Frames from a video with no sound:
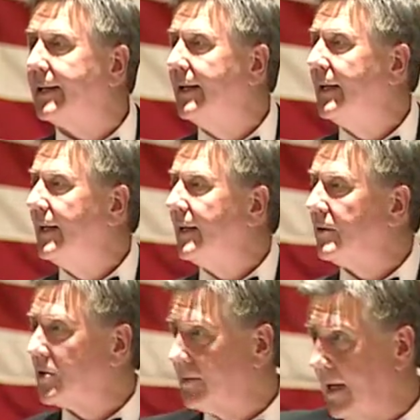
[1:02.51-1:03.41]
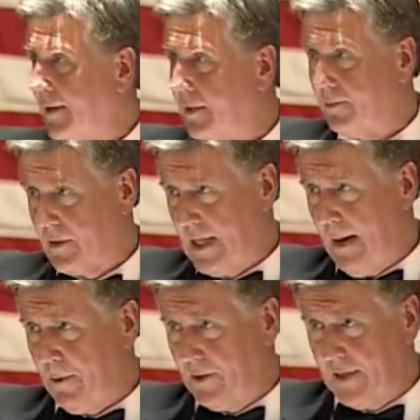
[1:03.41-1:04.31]
it was on the
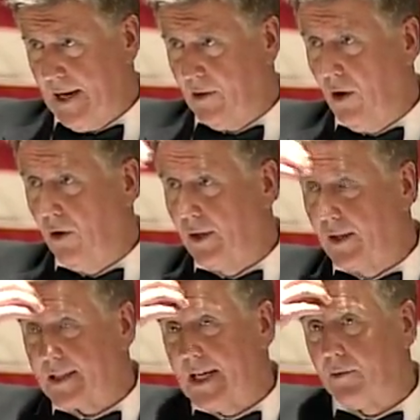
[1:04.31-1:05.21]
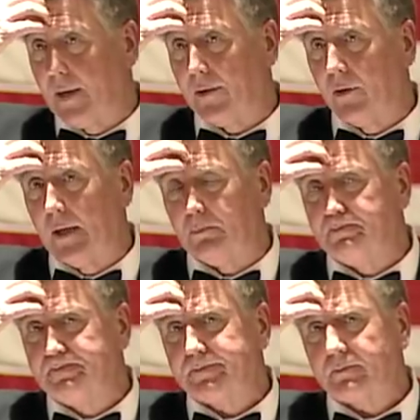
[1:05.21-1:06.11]
top of the town hall in a little town where I grew up.